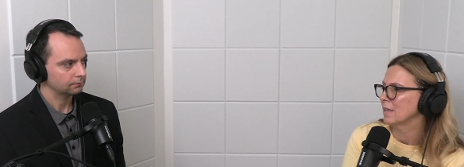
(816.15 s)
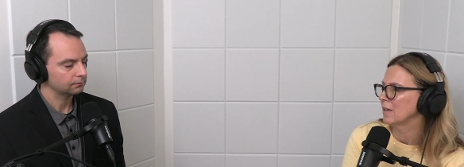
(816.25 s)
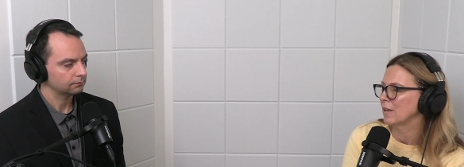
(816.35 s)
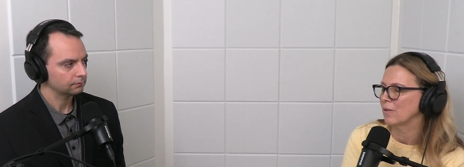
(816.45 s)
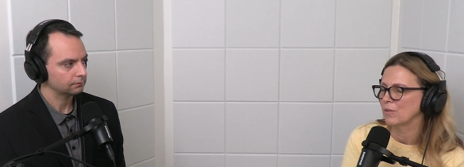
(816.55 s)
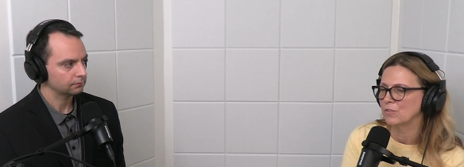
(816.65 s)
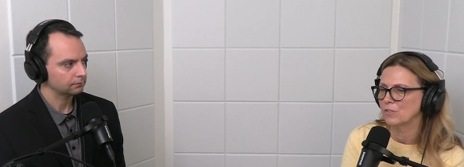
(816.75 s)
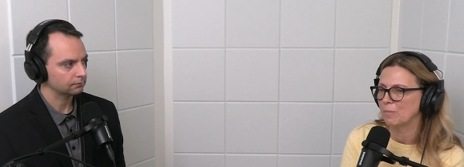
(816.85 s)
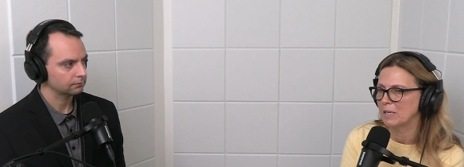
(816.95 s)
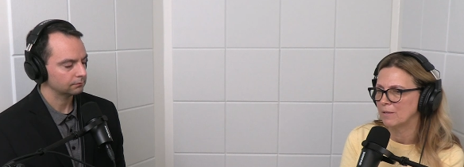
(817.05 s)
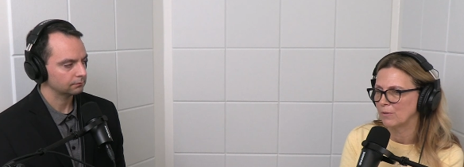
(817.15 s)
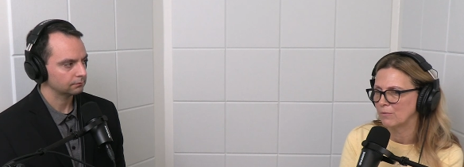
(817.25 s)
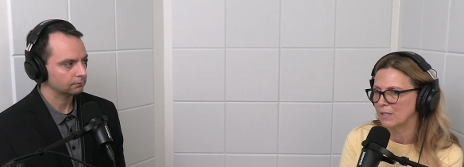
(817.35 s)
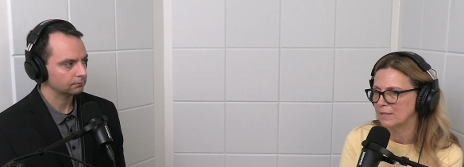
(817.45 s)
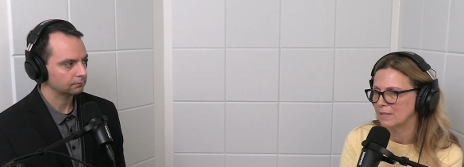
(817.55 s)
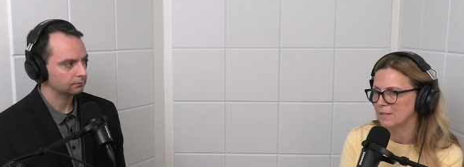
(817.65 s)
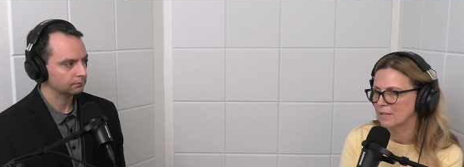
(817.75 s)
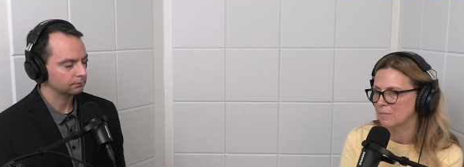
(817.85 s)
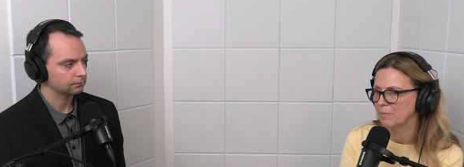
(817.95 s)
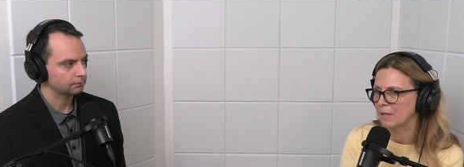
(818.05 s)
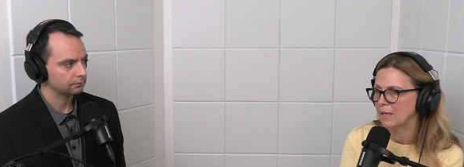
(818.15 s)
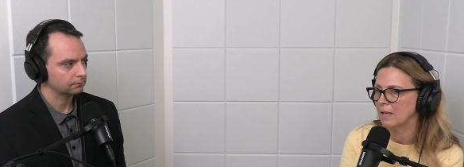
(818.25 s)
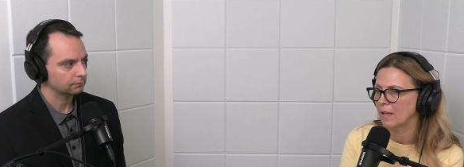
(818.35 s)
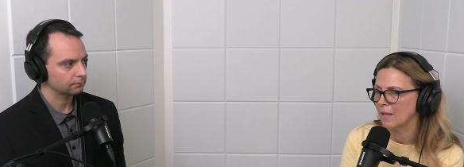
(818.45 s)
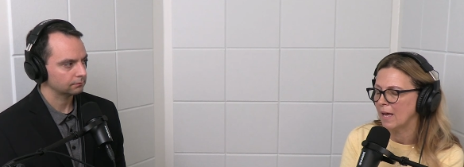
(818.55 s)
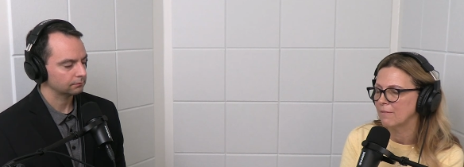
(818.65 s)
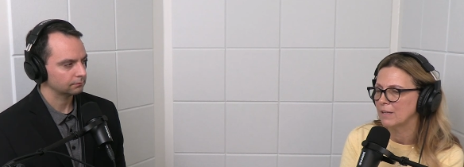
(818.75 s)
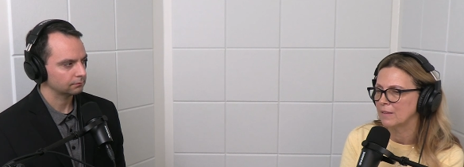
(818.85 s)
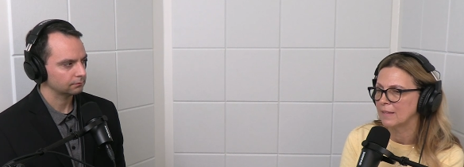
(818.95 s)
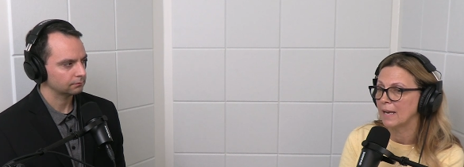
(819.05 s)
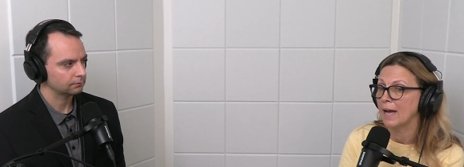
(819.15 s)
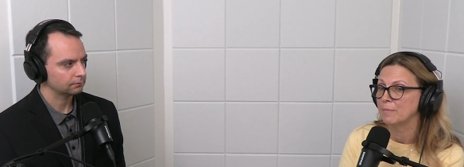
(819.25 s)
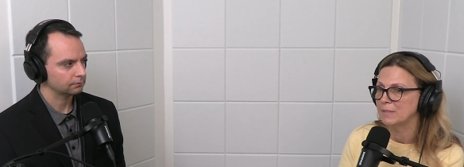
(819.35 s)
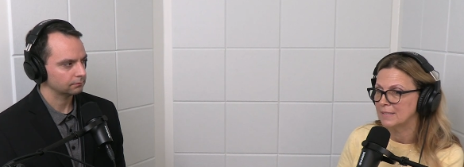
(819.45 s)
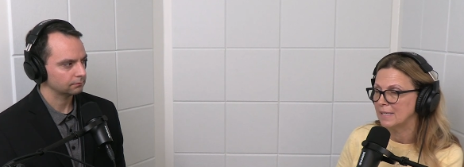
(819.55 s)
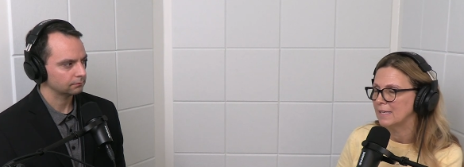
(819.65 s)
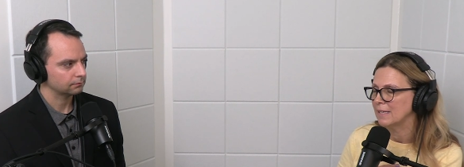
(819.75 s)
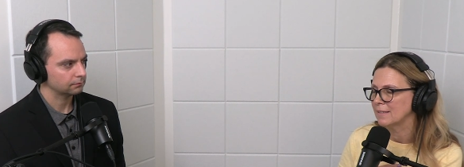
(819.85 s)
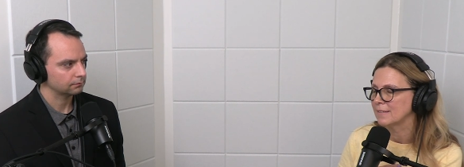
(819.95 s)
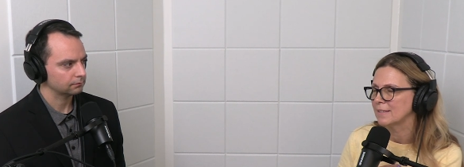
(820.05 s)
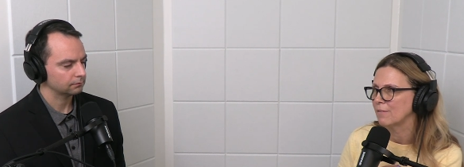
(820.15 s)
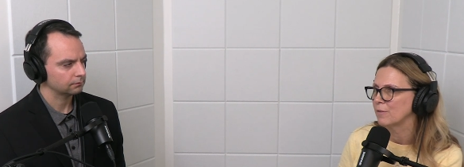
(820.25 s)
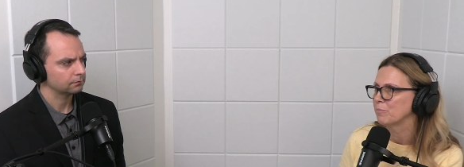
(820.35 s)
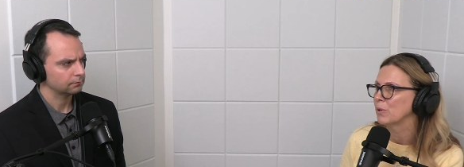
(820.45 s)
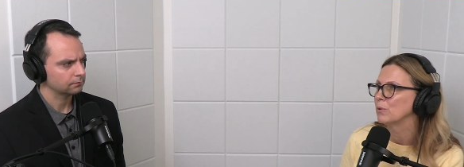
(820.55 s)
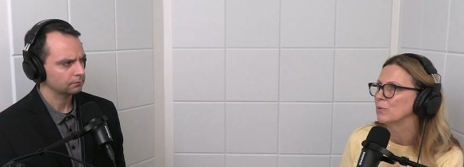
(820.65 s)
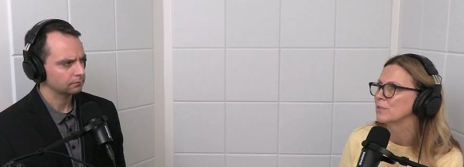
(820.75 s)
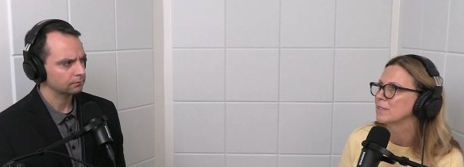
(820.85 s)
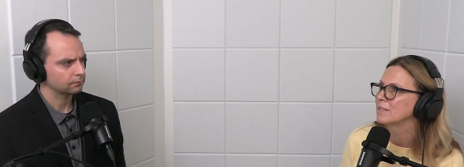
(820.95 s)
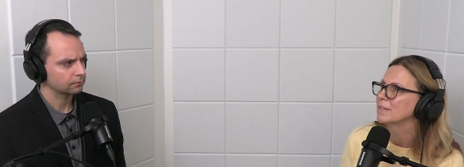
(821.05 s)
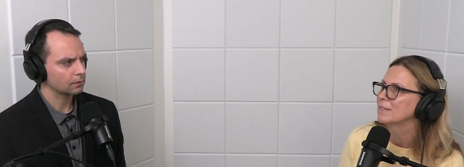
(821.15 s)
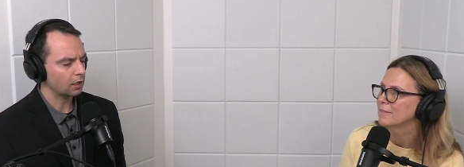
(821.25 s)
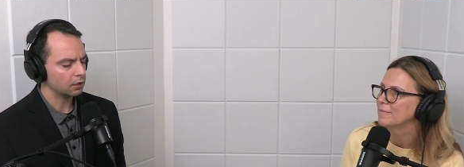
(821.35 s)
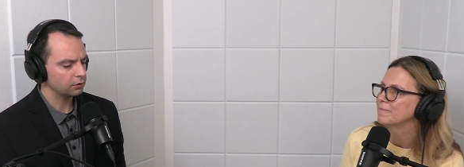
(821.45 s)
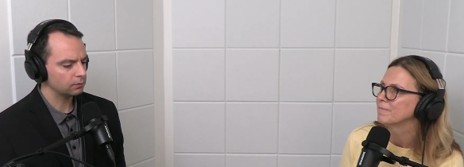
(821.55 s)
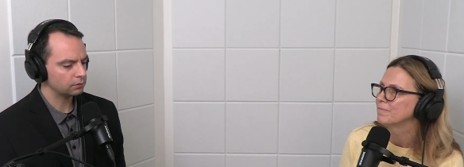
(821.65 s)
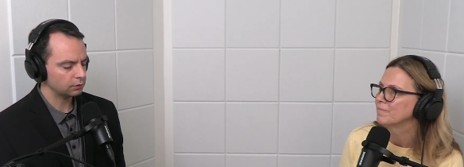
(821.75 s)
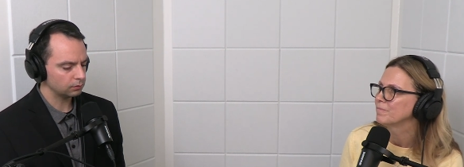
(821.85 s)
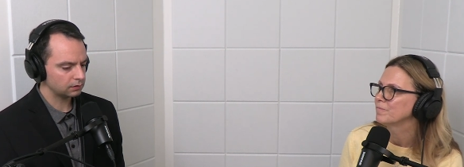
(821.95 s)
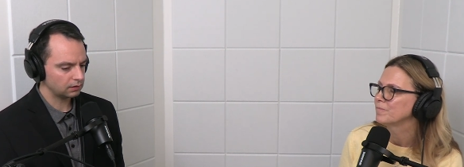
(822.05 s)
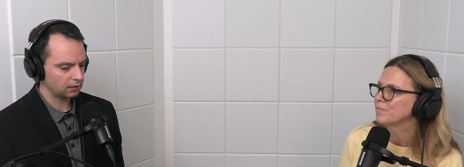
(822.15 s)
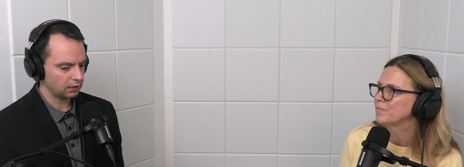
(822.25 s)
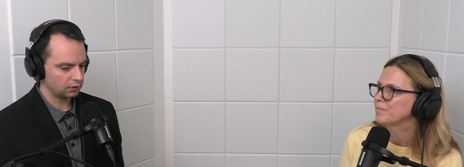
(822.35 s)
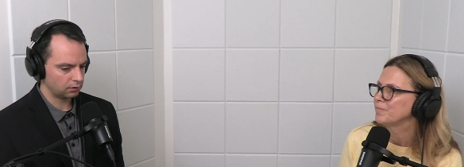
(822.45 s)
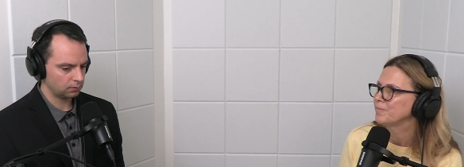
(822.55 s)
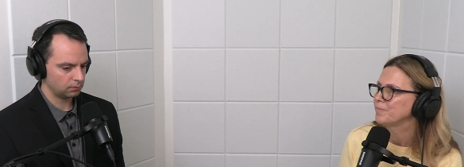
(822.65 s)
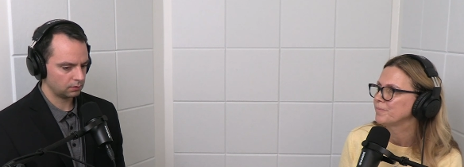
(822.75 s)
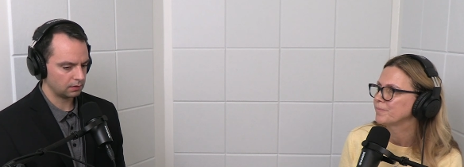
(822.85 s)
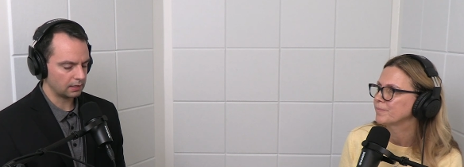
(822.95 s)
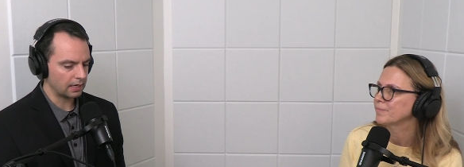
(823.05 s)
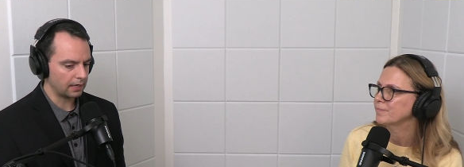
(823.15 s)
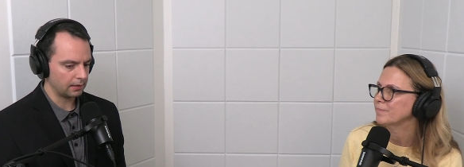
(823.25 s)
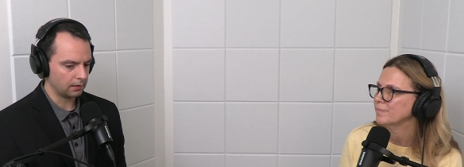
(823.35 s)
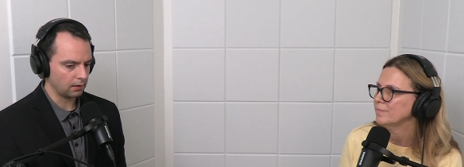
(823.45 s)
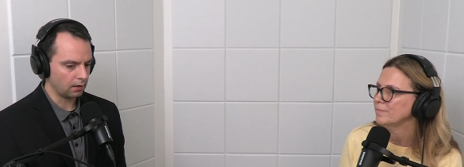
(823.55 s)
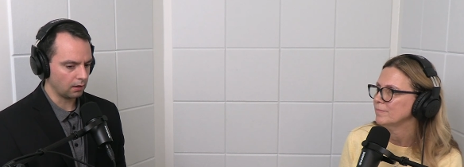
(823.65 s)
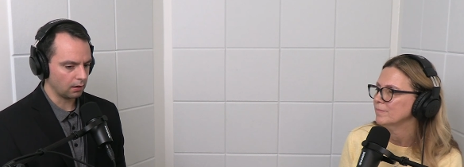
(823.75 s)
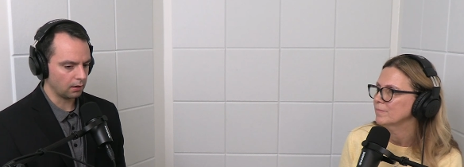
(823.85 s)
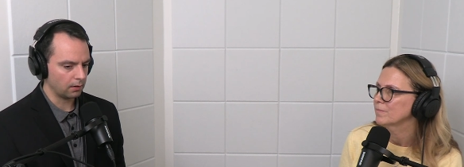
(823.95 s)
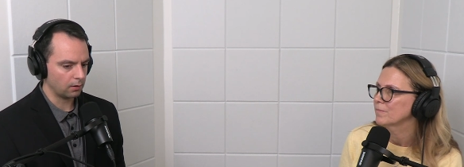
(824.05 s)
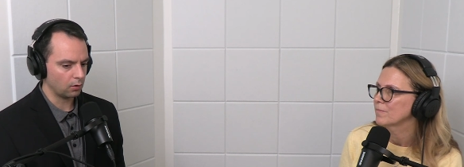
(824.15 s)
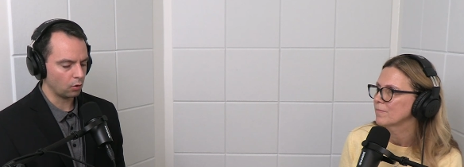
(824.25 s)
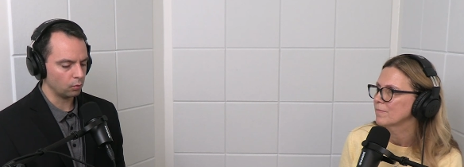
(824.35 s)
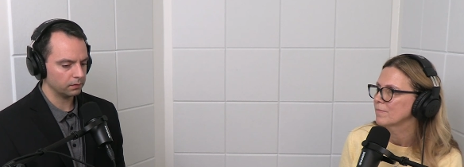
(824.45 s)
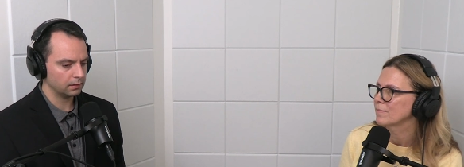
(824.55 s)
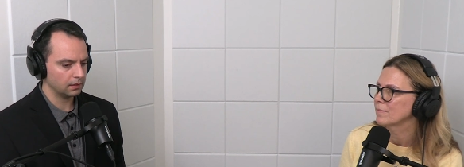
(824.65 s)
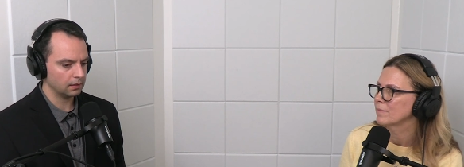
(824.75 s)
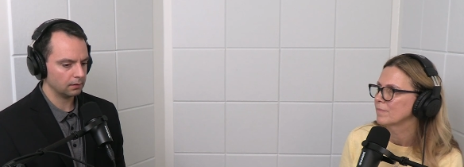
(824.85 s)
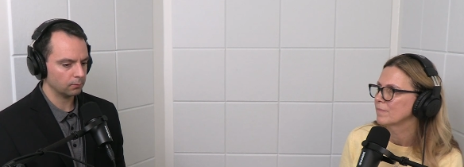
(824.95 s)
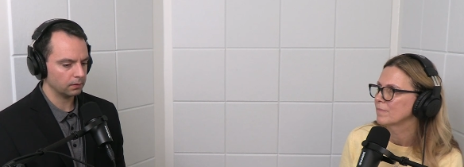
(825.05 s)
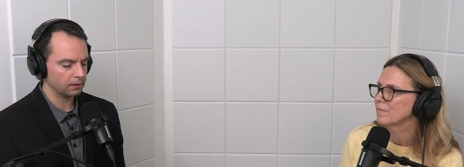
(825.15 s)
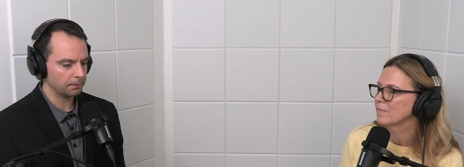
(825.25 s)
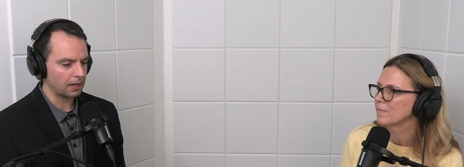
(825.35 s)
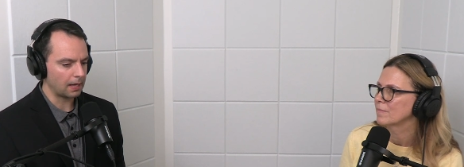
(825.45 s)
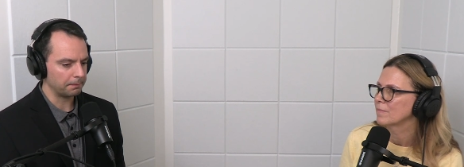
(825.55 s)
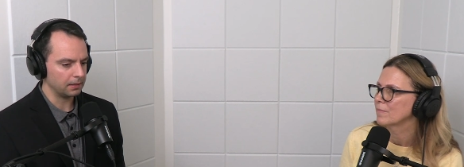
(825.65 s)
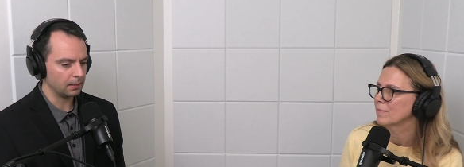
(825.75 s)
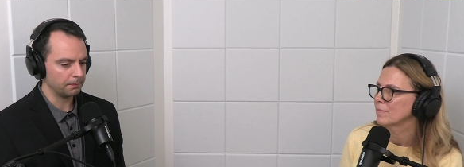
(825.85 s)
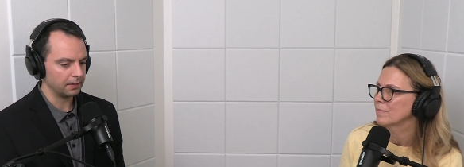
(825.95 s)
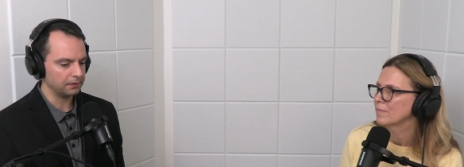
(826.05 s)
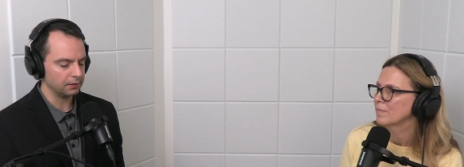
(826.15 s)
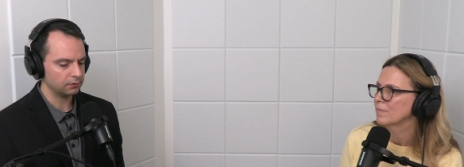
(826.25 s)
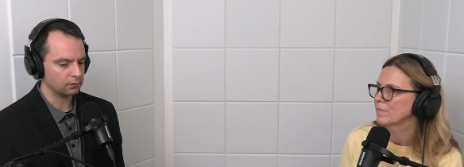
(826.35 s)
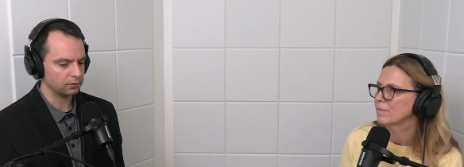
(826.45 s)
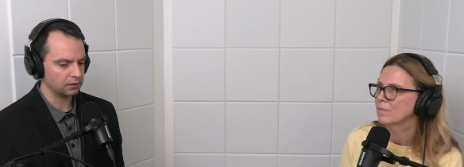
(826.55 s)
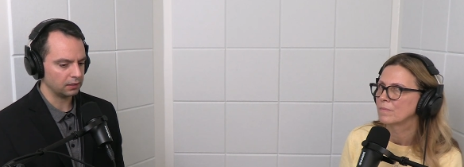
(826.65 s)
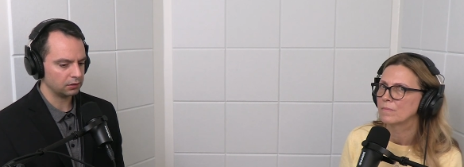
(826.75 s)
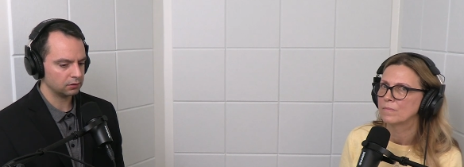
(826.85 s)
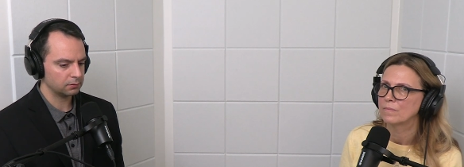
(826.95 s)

Speaker 1: You know, there's so many different reasons, but a lot of it that I'm seeing is self-imposed.
Speaker 2: Are you do you see issues that are only really popping up in the association